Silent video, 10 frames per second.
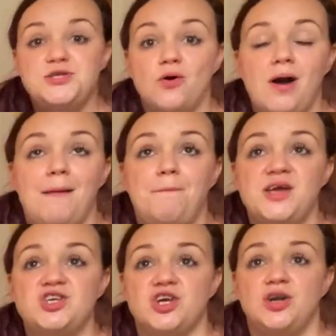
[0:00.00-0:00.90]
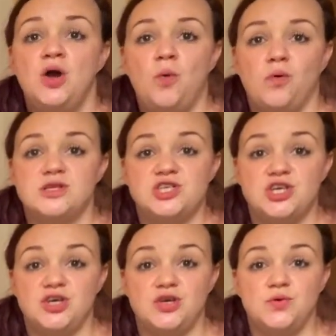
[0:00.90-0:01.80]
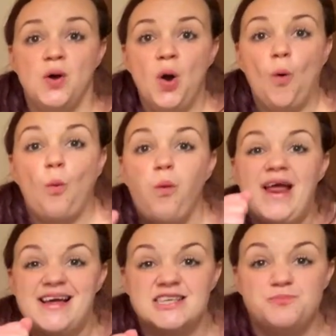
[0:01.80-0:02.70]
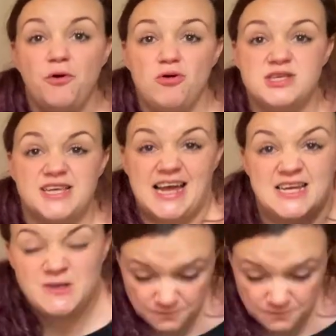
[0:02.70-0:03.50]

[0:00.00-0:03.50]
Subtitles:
your ambition was to win at sports day.